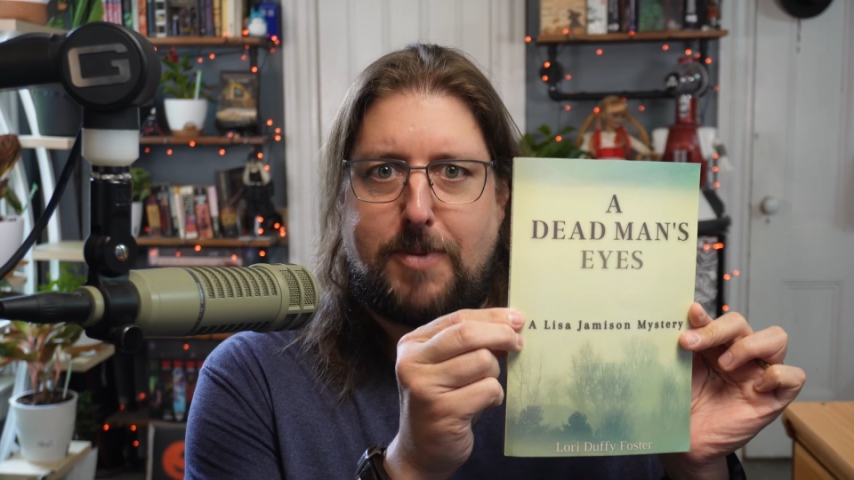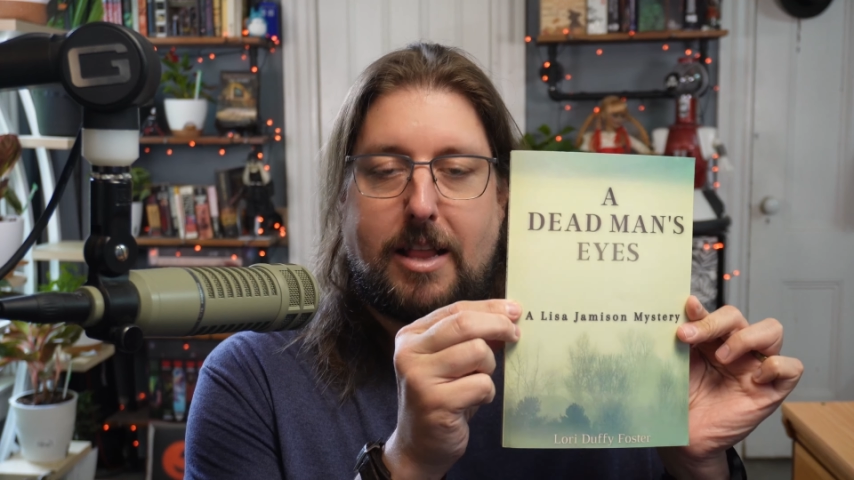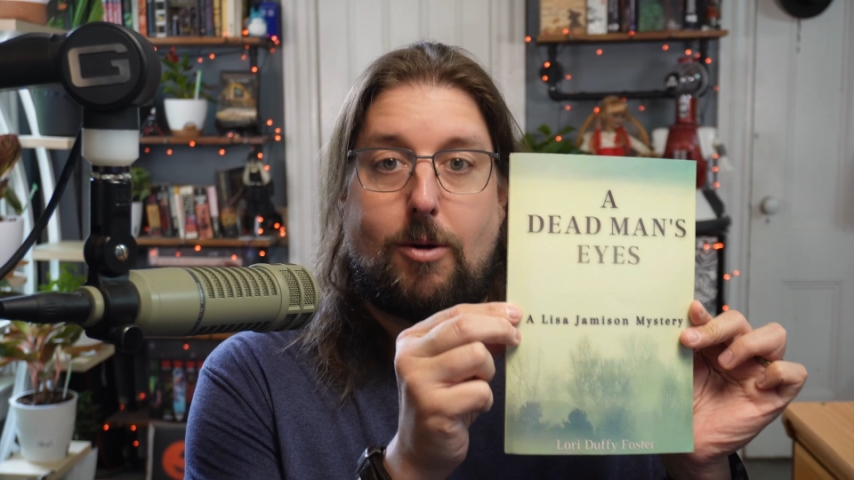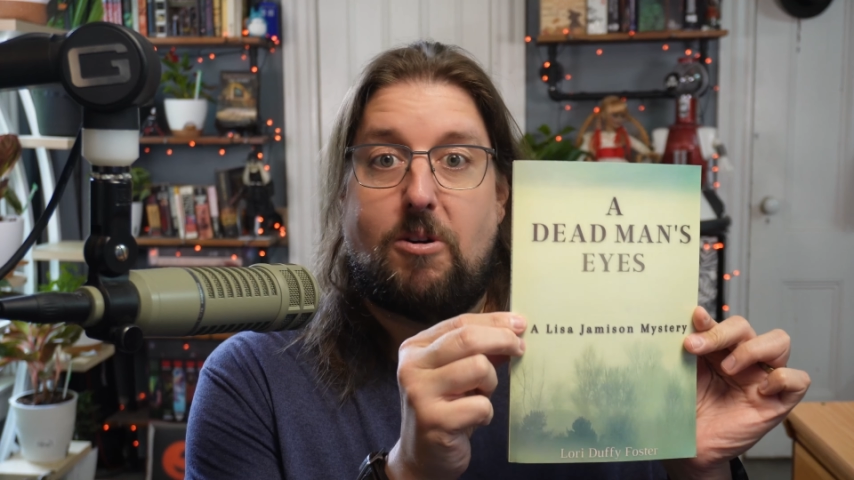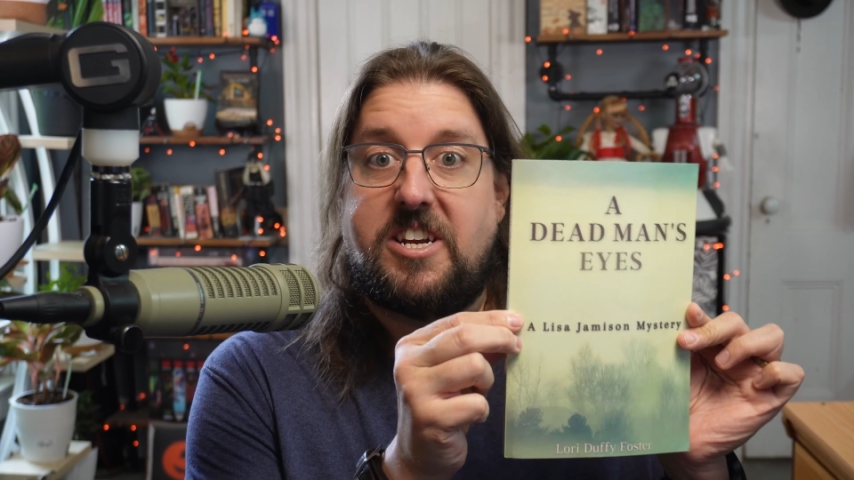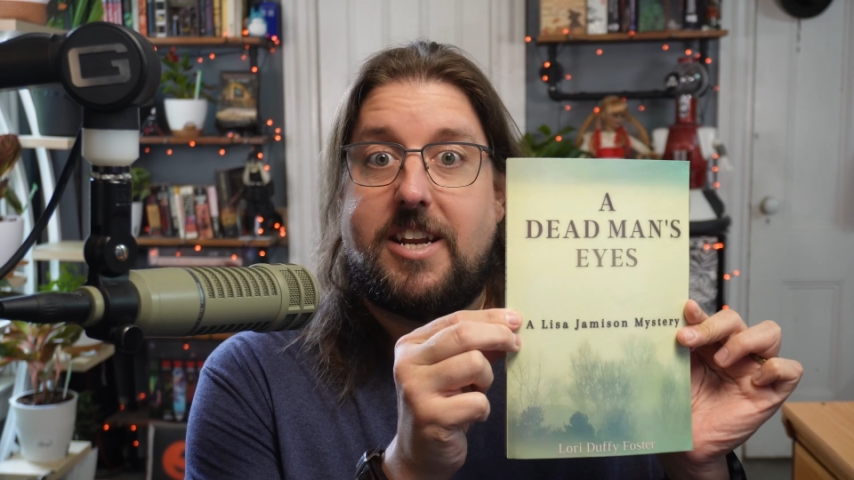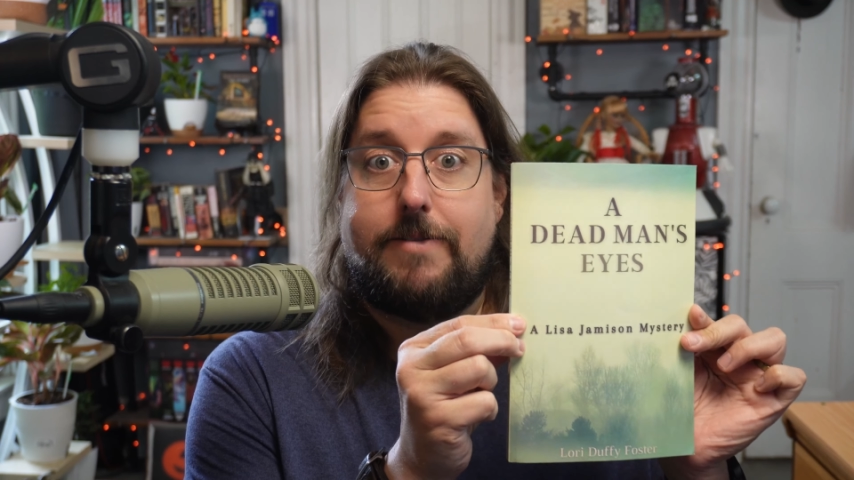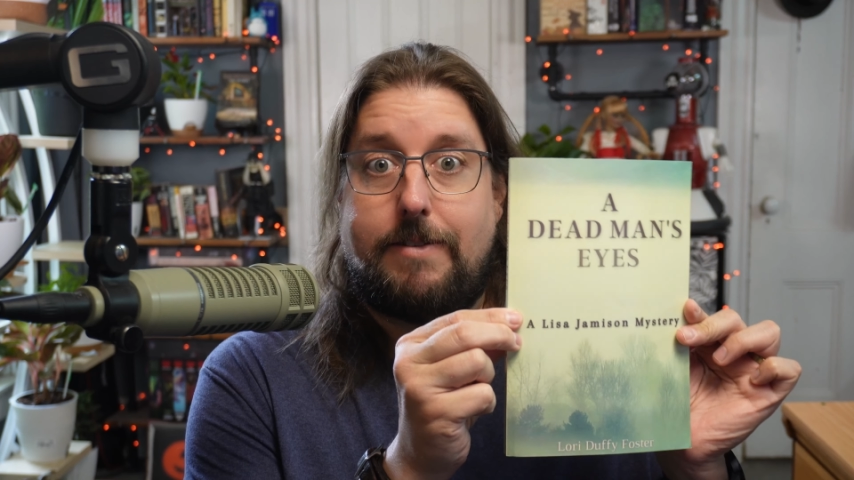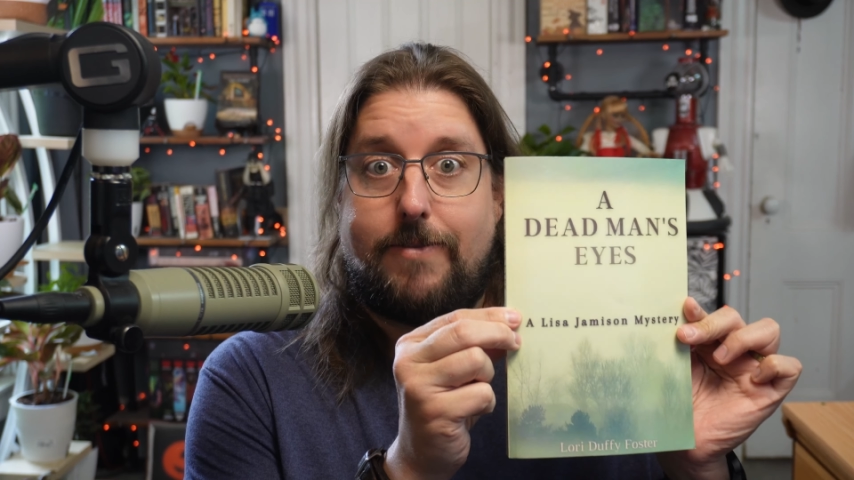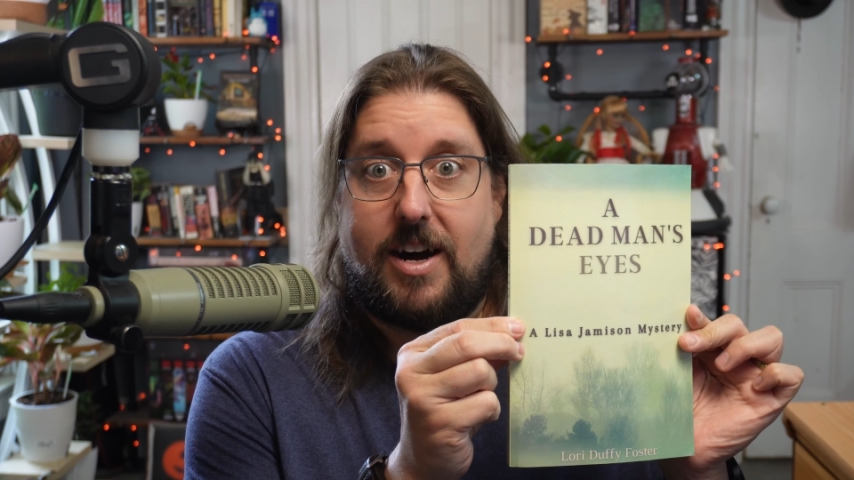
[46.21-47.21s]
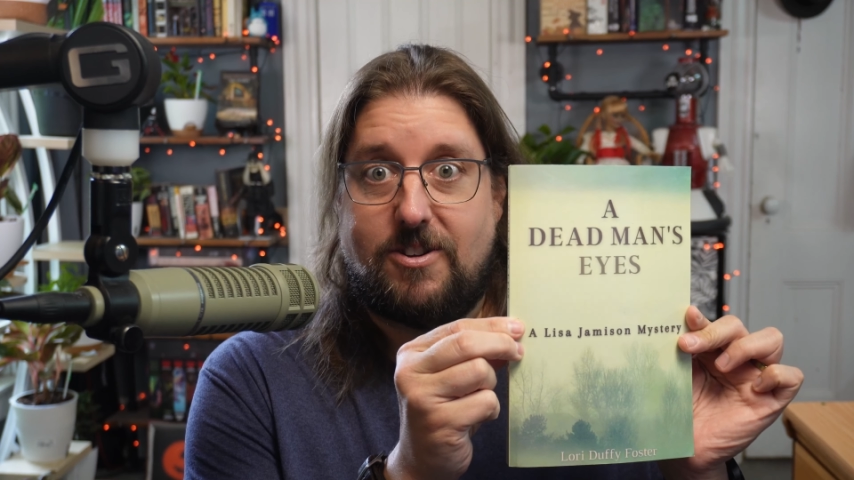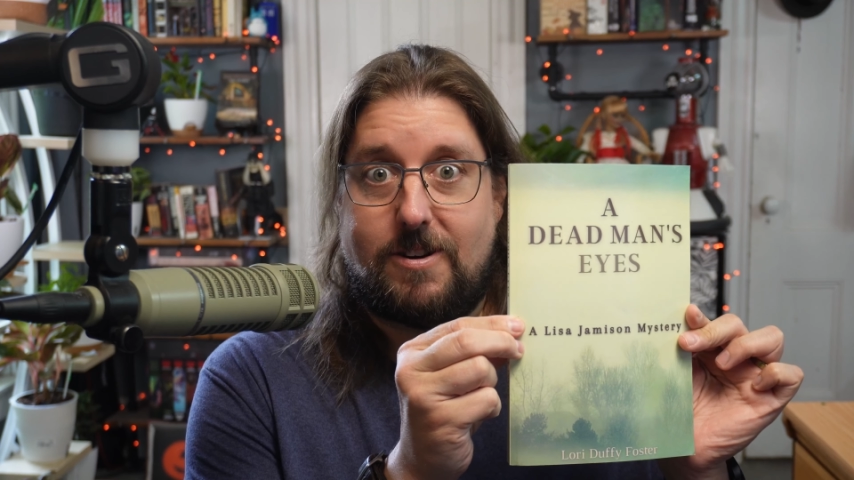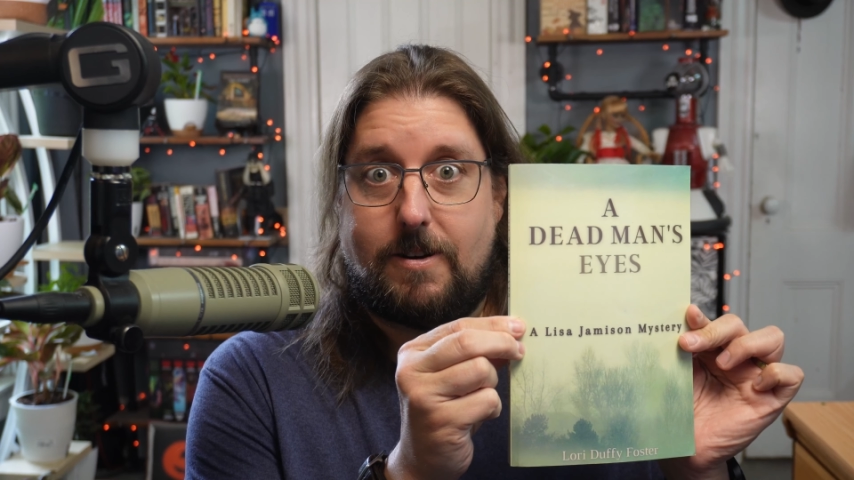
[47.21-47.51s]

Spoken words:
by Laurie Duffy Foster.